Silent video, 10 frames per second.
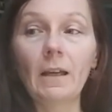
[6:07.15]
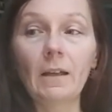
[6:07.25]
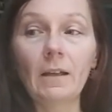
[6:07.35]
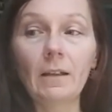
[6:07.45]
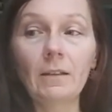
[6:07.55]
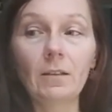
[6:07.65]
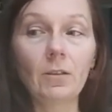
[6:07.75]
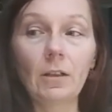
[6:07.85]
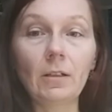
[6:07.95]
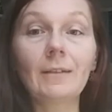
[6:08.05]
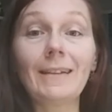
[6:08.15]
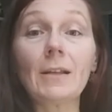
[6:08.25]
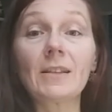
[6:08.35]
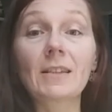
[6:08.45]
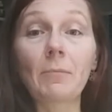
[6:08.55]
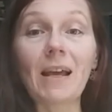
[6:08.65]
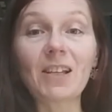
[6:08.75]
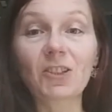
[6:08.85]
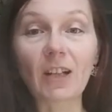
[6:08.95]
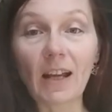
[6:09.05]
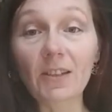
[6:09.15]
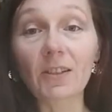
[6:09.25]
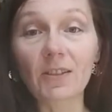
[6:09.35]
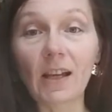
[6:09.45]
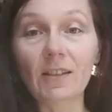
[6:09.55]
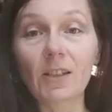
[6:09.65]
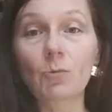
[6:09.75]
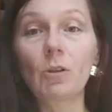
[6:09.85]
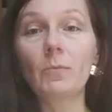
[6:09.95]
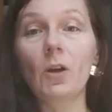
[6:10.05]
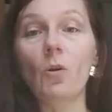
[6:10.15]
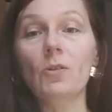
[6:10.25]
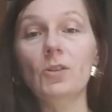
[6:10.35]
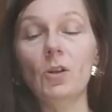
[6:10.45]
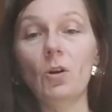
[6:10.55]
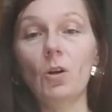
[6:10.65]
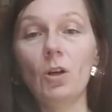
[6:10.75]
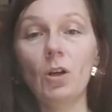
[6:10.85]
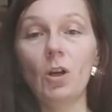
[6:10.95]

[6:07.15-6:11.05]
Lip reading: And some extra exercises will be also